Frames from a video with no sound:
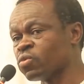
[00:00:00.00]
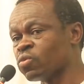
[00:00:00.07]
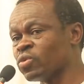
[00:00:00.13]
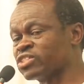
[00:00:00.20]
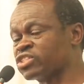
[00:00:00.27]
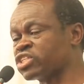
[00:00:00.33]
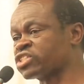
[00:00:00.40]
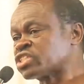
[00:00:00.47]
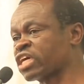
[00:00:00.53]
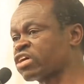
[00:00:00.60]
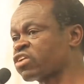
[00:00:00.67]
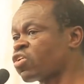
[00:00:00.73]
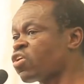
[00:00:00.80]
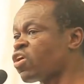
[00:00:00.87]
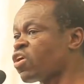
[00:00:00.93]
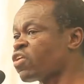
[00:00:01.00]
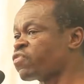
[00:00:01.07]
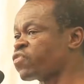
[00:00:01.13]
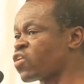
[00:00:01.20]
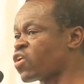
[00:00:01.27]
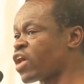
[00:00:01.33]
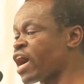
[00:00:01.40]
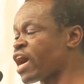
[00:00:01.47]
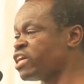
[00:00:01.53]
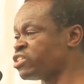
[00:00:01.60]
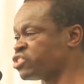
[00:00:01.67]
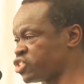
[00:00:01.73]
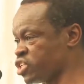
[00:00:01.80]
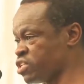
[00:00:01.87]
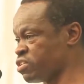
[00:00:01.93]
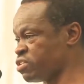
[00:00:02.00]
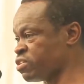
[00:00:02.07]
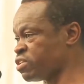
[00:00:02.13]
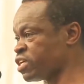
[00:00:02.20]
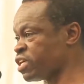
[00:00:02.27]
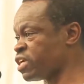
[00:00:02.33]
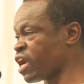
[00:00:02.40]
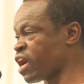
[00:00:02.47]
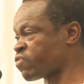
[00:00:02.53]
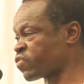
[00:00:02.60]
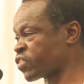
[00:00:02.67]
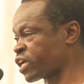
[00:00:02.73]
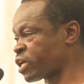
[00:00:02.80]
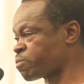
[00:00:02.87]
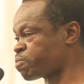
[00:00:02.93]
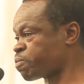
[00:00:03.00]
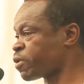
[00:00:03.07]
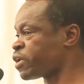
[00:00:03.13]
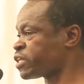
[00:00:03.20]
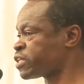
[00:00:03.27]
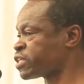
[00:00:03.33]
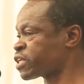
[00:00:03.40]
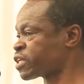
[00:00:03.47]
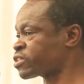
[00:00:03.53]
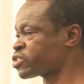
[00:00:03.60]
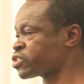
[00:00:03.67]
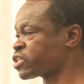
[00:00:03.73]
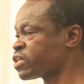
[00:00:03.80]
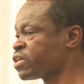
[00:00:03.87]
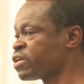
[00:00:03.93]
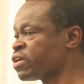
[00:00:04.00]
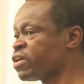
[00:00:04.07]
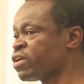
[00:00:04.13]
which is a call for hygiene in African politics,